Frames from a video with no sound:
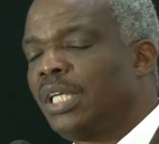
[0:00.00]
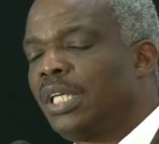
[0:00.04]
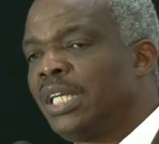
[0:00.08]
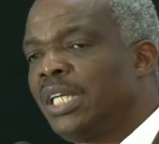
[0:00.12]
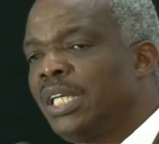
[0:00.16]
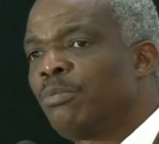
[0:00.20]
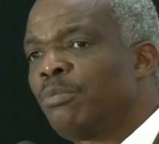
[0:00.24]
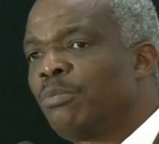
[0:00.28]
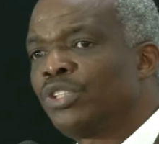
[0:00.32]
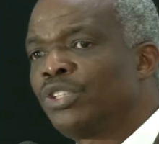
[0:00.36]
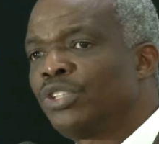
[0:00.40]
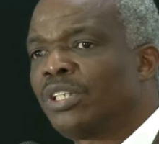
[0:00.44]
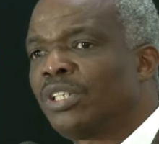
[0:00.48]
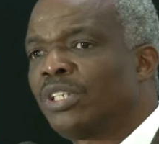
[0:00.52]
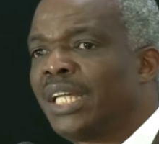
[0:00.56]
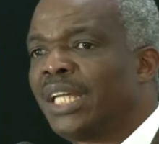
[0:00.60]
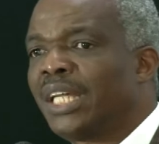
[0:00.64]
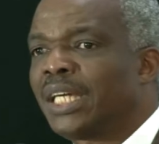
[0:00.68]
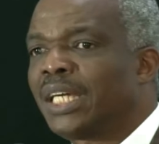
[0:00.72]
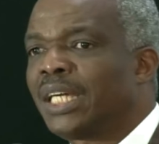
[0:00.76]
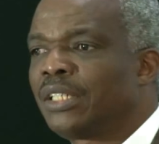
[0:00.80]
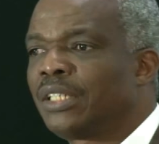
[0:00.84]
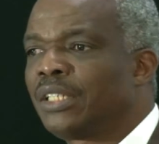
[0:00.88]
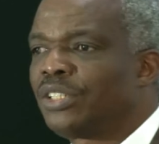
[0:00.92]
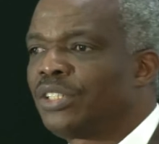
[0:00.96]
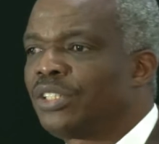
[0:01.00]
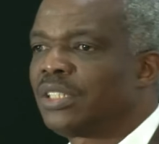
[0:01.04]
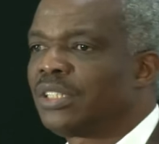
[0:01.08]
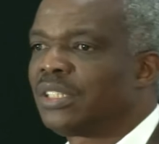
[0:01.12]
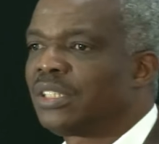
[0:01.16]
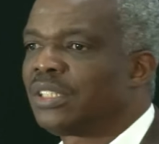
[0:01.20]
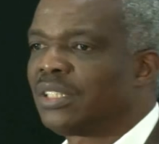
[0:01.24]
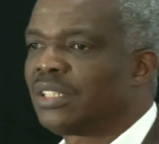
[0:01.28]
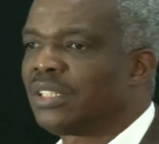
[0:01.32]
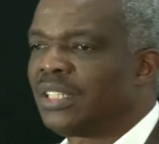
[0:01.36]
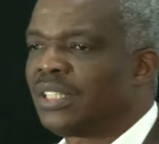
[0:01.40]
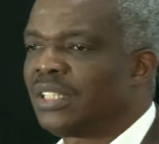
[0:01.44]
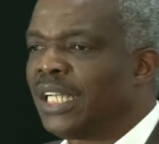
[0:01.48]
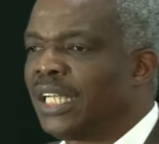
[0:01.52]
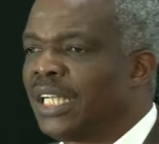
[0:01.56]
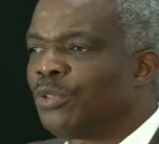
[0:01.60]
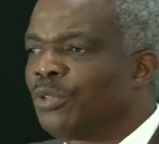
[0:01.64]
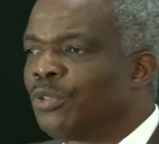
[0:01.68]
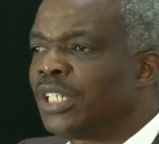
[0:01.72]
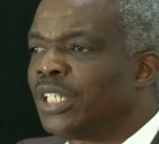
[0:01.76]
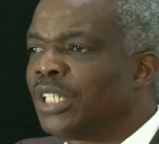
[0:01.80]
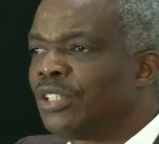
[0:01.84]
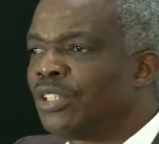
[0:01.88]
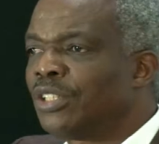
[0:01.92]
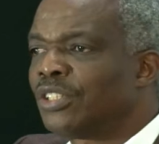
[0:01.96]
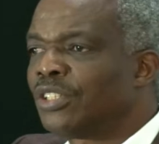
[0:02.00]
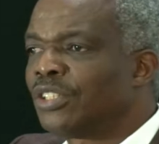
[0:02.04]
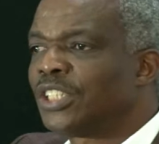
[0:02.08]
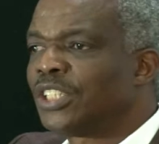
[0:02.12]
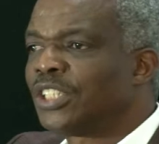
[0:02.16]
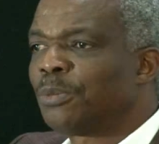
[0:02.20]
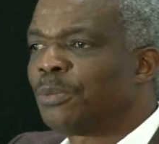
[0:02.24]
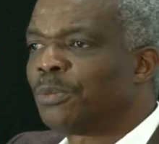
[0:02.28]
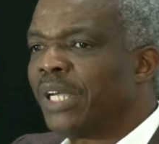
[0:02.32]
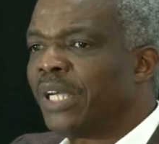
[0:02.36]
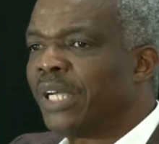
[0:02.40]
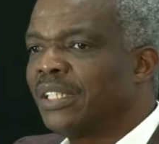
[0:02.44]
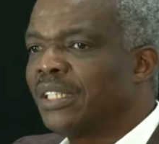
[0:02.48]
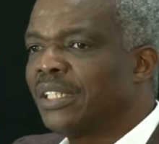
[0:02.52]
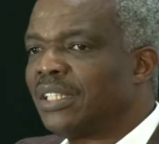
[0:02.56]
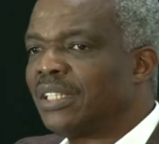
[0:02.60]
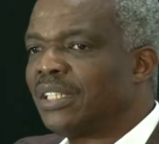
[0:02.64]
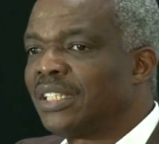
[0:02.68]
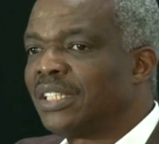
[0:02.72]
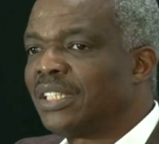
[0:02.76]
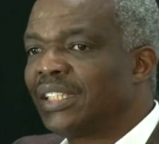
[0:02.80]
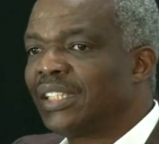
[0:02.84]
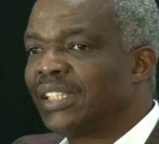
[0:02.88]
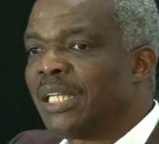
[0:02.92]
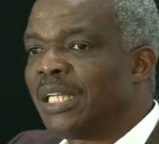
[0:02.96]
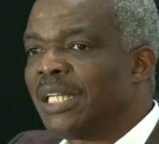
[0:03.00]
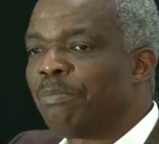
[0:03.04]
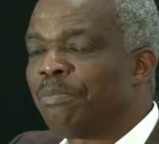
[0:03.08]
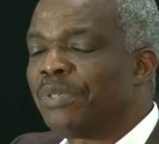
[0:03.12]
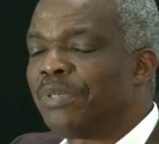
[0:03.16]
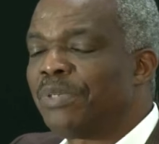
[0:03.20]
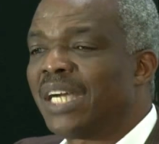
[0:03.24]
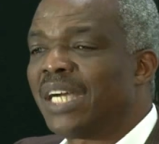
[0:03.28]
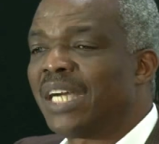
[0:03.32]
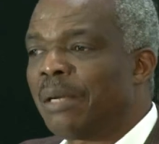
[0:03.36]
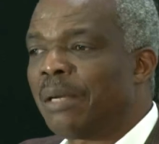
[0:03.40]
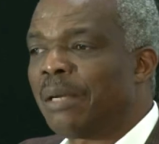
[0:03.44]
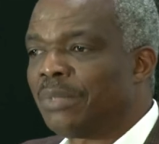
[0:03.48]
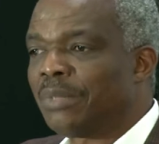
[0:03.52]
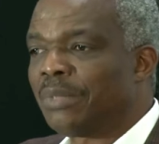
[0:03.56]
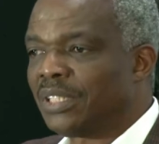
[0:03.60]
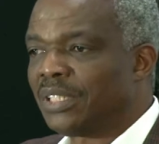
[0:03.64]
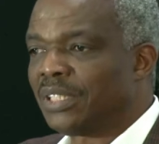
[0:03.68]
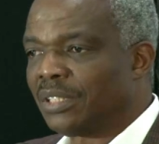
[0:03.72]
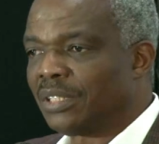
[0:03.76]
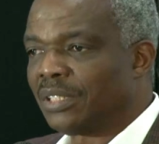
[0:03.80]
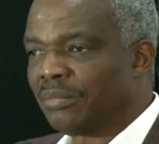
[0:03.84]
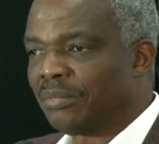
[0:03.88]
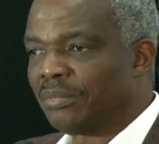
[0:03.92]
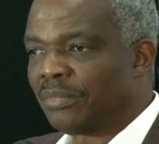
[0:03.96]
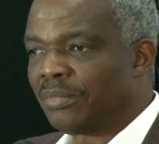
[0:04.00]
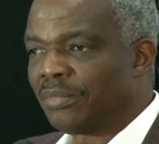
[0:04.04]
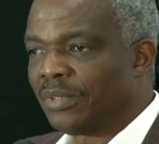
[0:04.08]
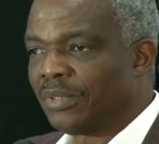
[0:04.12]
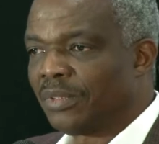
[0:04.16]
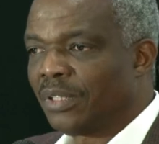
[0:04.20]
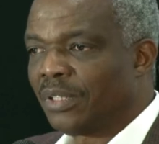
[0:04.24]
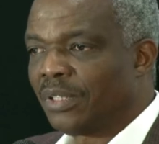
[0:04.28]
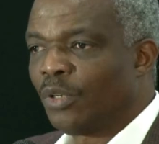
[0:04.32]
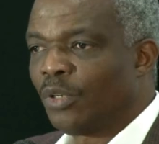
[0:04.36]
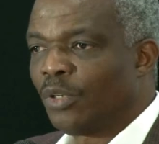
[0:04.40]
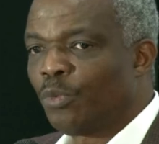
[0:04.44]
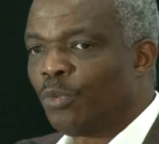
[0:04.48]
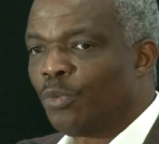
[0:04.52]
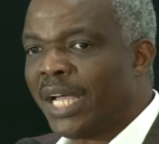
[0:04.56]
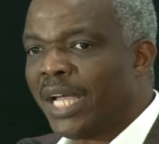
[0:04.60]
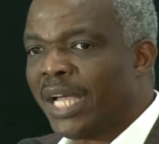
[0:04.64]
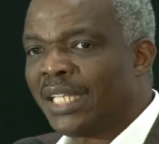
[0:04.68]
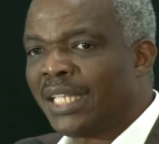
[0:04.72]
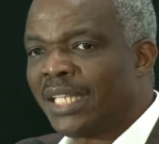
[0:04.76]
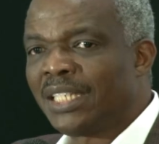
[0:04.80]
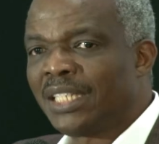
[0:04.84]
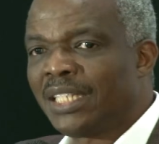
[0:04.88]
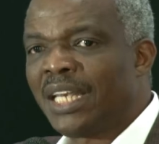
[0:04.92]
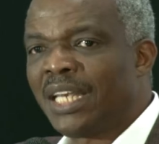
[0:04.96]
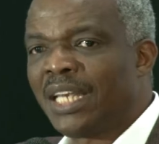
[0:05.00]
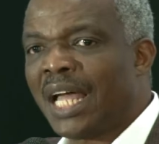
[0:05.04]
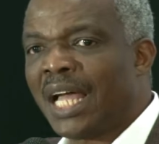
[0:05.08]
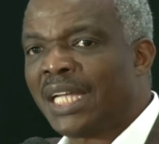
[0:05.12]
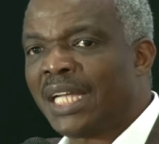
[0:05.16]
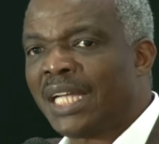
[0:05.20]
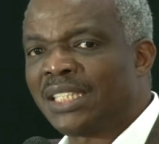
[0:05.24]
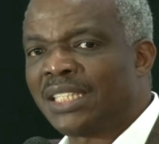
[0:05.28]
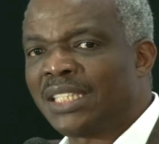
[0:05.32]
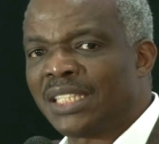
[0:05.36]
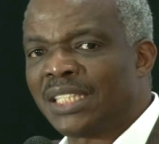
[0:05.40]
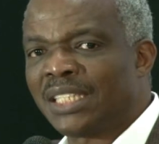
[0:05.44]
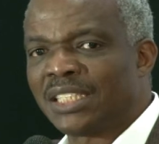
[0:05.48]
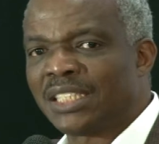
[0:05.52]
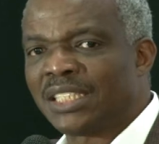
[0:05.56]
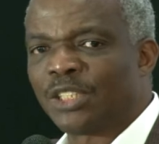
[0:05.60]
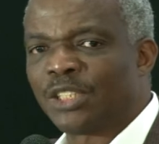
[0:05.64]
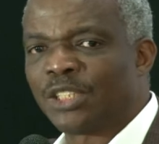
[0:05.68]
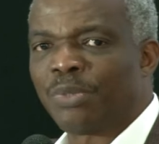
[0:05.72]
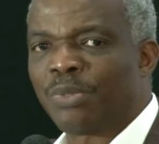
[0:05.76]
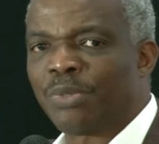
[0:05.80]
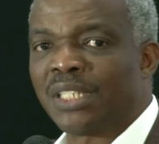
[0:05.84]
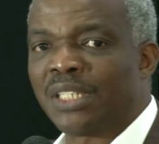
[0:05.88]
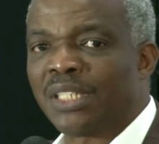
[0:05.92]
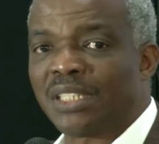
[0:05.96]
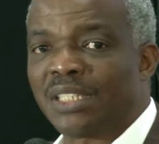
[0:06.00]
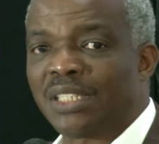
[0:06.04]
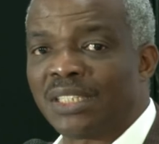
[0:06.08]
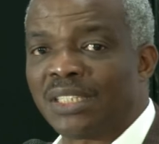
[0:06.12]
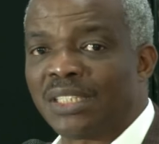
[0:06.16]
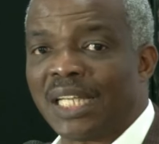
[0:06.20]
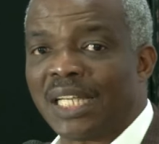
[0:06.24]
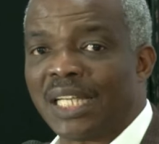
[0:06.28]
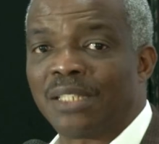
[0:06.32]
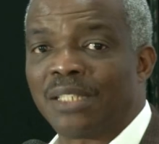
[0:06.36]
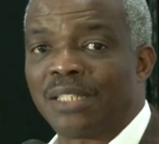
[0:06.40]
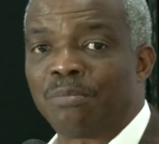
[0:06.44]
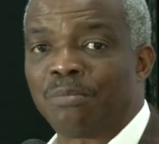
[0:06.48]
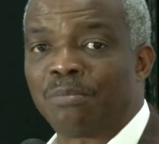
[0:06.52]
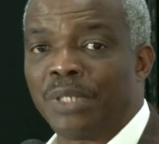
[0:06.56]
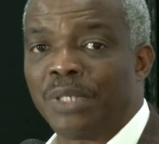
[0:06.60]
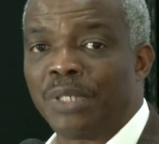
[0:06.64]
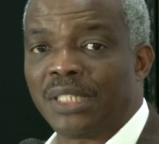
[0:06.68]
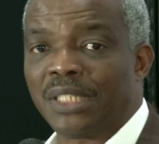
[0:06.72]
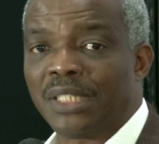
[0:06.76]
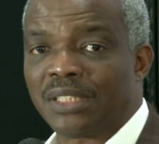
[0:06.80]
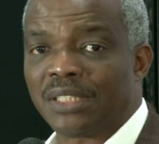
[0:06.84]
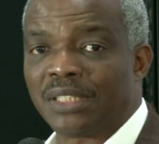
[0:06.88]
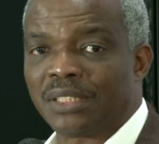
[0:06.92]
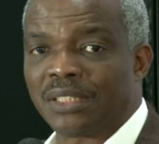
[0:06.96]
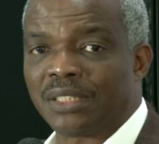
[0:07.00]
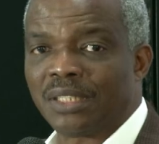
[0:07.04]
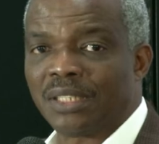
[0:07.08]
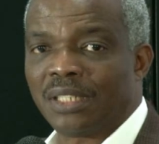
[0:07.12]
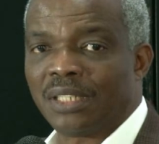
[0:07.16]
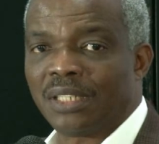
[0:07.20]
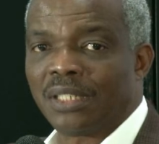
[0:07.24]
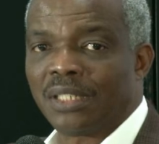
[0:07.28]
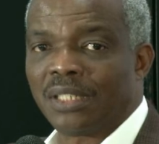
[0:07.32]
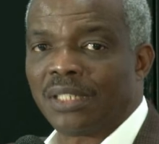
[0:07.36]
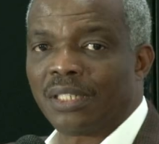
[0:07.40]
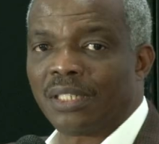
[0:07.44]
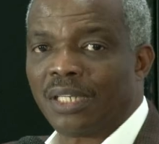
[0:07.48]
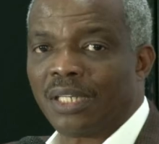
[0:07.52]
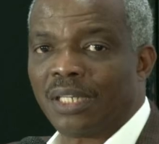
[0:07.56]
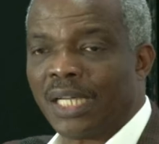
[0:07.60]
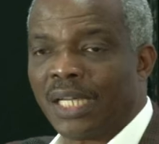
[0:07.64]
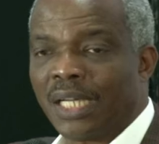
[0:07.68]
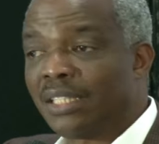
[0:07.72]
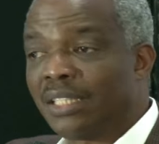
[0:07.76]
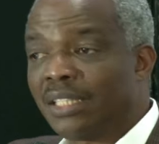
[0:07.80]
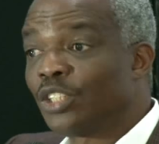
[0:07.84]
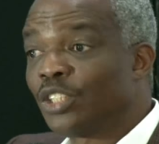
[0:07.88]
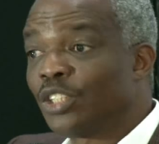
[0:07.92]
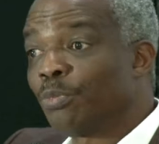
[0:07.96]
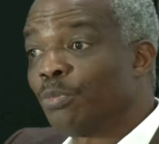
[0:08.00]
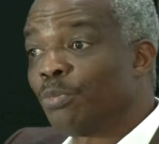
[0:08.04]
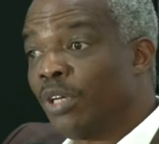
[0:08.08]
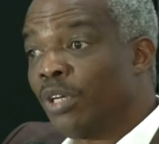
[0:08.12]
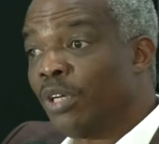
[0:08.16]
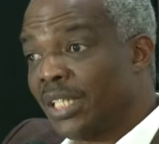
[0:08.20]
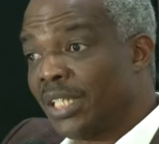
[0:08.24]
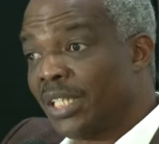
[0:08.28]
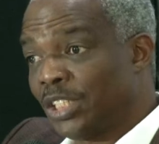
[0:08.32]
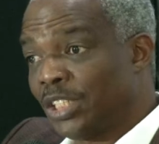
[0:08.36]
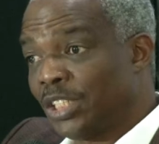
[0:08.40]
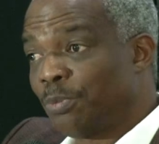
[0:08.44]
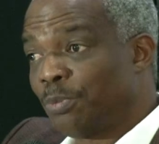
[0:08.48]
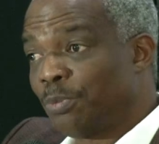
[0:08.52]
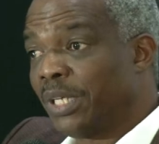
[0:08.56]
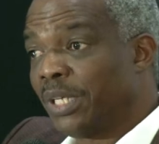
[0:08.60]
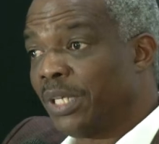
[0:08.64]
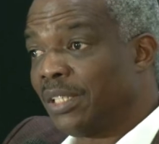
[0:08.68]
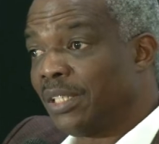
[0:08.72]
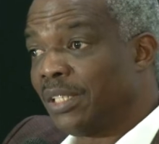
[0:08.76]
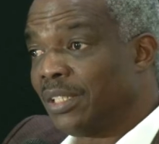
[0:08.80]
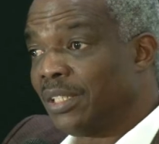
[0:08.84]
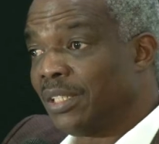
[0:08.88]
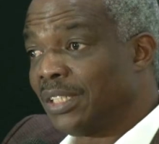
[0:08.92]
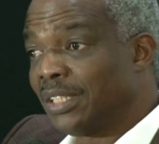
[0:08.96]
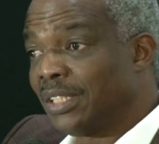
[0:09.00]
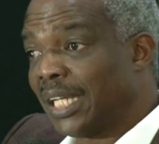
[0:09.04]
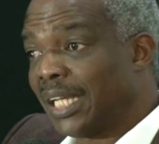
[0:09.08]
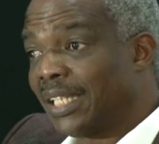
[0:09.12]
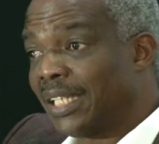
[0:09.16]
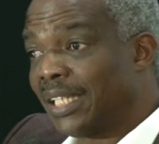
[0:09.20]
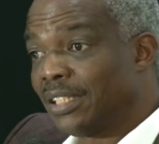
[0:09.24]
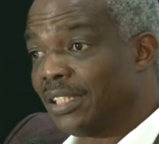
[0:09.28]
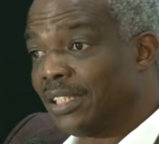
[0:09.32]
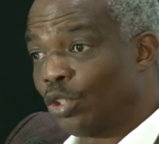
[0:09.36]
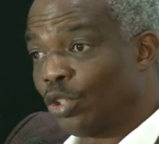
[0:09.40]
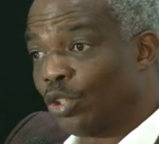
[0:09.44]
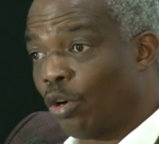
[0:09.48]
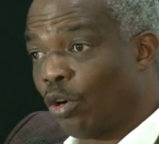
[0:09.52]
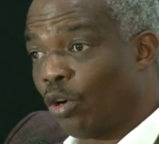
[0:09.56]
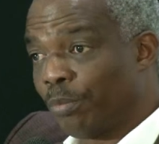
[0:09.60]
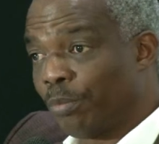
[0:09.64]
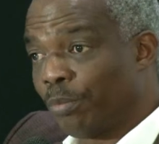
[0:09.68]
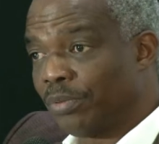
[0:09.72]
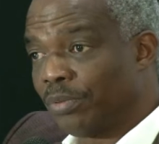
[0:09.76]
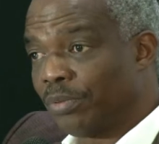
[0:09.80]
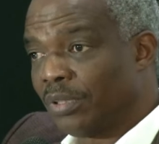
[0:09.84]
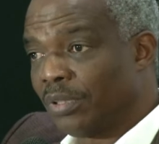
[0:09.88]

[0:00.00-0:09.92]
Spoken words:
In most other countries, the education spend is a pyramid, where the largest spend is at the base, and the smallest spend is at the top.